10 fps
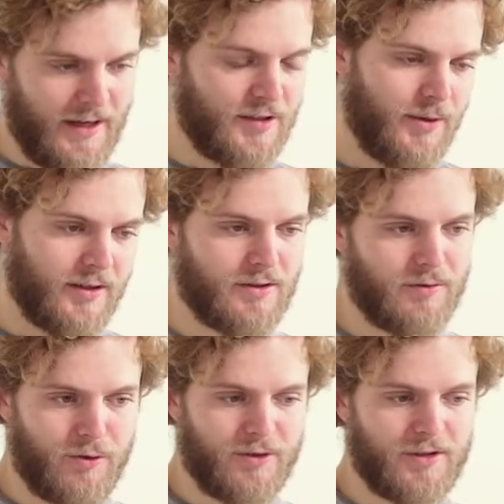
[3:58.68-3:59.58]
aspect is,
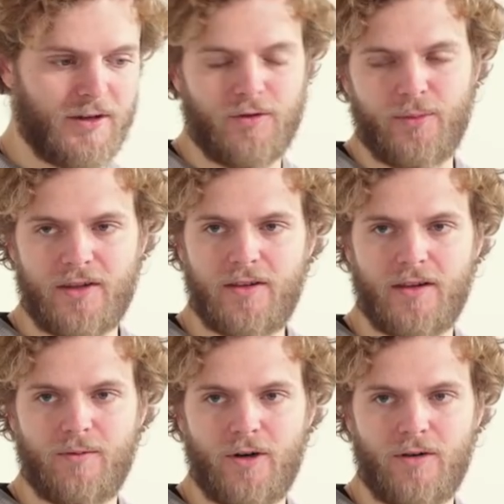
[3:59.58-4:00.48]
of course, another big
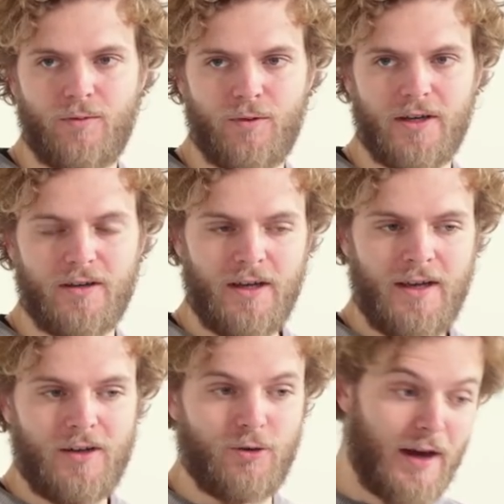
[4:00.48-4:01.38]
thing, where we
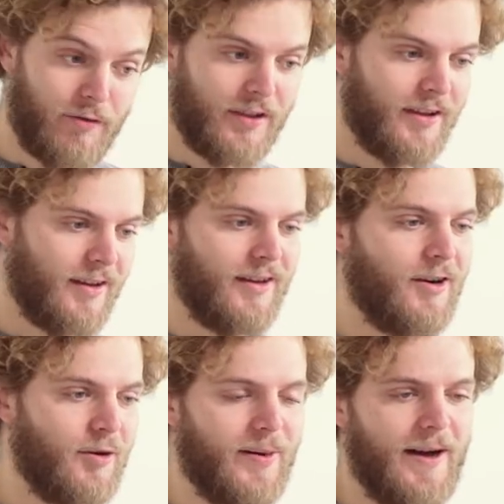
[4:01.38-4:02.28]
do everything in
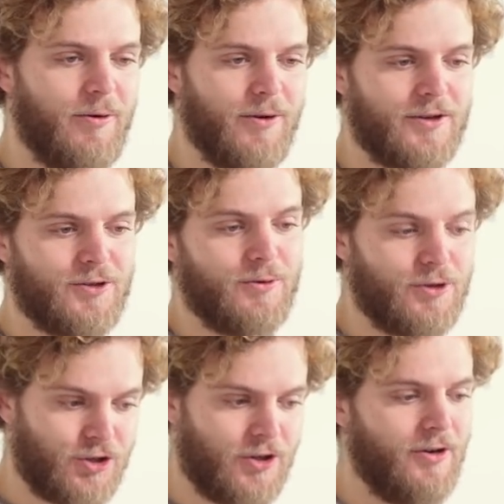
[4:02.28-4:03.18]
our power to
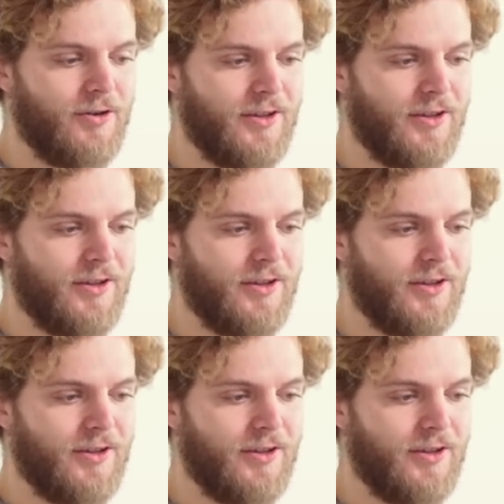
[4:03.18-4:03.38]
ensure